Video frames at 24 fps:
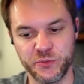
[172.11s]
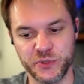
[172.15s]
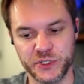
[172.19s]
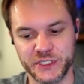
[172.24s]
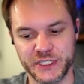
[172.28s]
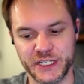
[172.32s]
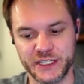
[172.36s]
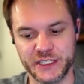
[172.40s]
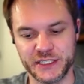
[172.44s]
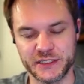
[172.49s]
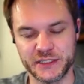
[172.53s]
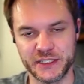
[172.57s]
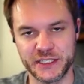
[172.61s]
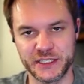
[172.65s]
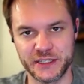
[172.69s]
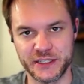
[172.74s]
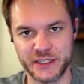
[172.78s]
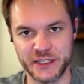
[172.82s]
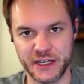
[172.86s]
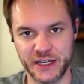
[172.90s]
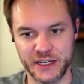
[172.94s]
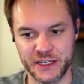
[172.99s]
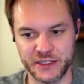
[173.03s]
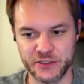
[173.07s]
pretending like
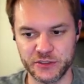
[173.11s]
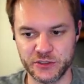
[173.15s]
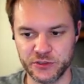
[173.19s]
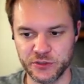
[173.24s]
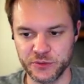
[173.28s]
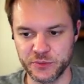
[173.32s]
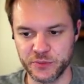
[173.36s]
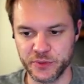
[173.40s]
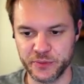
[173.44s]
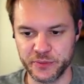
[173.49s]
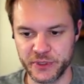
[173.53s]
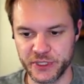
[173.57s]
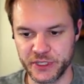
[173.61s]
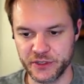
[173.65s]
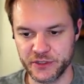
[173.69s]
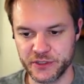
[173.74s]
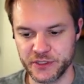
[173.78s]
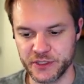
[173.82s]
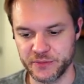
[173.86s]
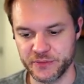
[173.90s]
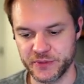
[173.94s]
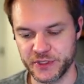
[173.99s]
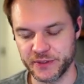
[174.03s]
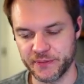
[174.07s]
the eye is super big or
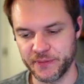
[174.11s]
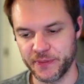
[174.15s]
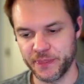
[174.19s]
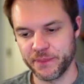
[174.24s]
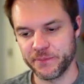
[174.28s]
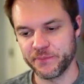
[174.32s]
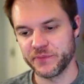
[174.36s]
something.